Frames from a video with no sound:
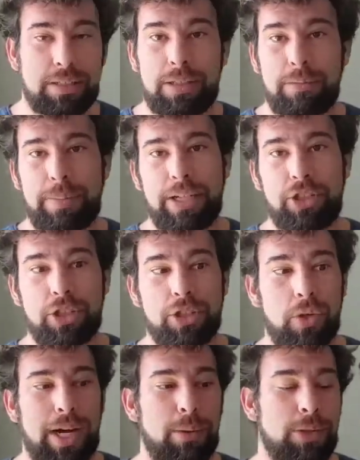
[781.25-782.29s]
some pages.
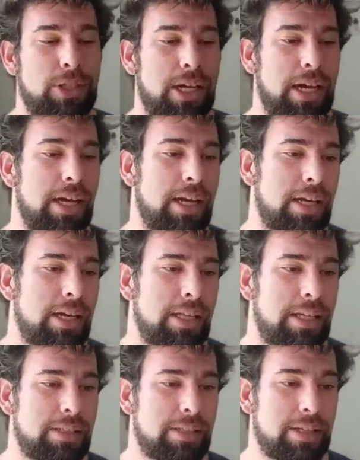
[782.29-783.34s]
So I would say
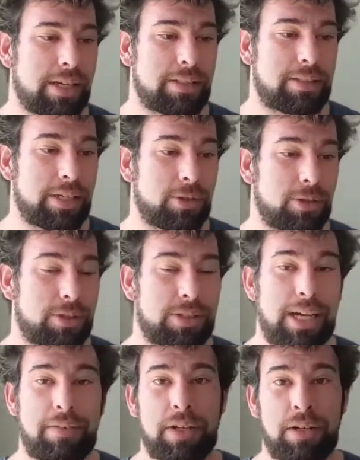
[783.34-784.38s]
this is like a 6 or a
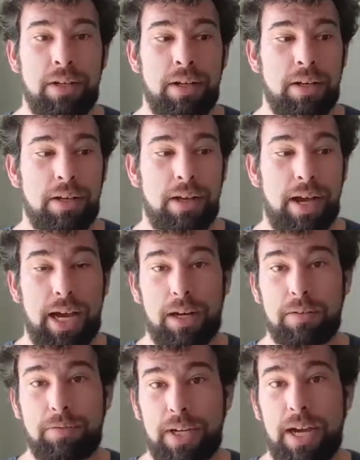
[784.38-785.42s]
7 out
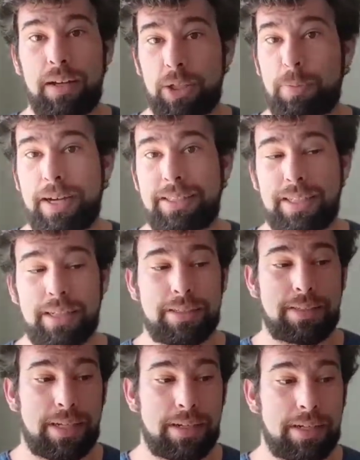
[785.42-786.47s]
of 10 in
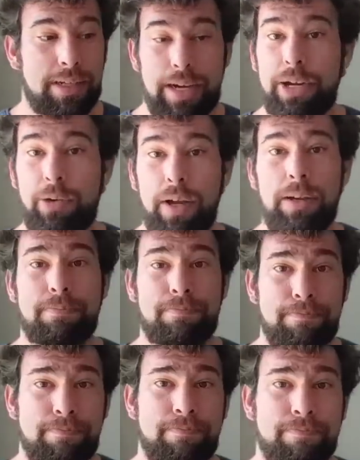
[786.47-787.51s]
spiciness, and I agree.
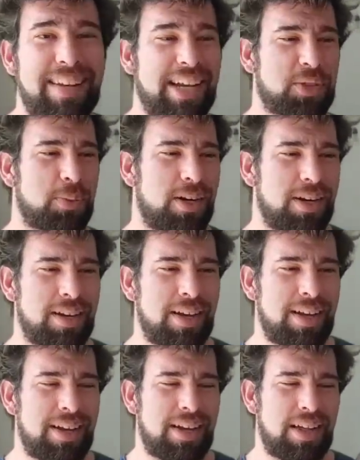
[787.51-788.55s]
Next one,
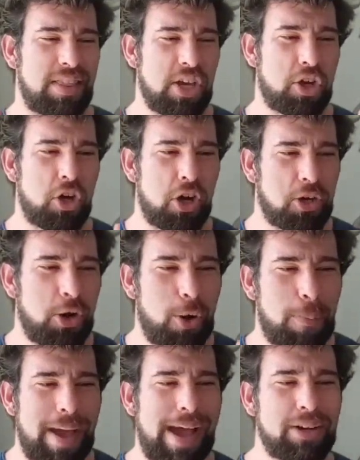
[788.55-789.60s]
the good girl,
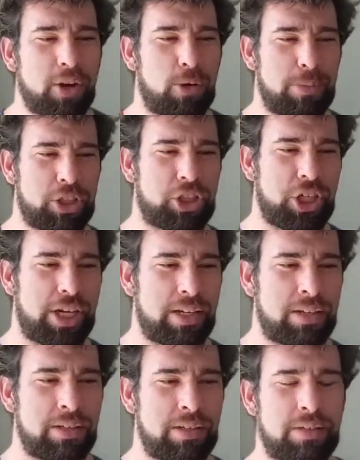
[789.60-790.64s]
bad girl
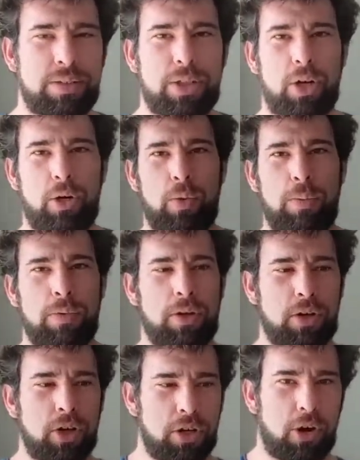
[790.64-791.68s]
machine. So
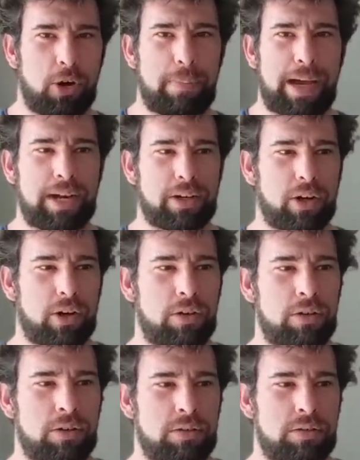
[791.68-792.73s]
good girl, bad
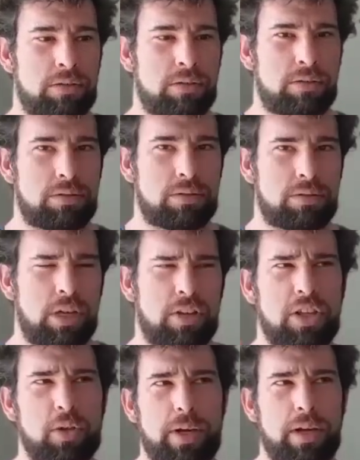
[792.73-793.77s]
girl. No, the
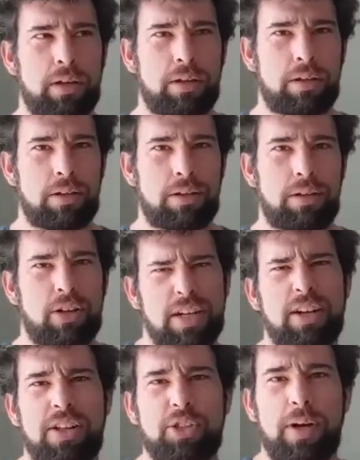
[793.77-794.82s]
other way. No,
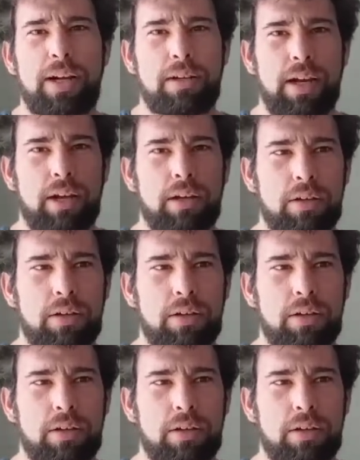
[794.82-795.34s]
that's right, yeah.